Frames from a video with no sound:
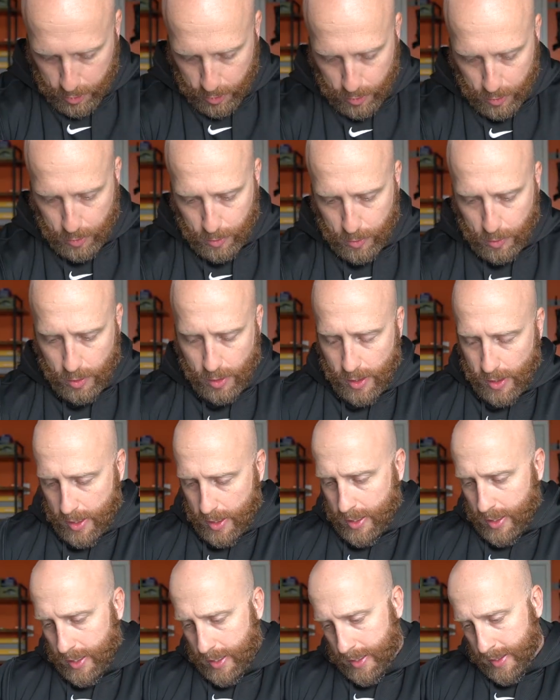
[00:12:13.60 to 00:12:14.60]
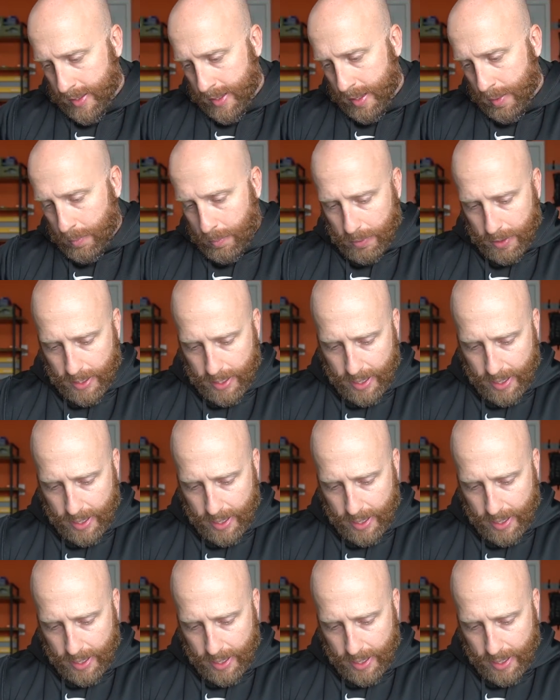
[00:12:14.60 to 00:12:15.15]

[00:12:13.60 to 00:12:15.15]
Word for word: you. And then we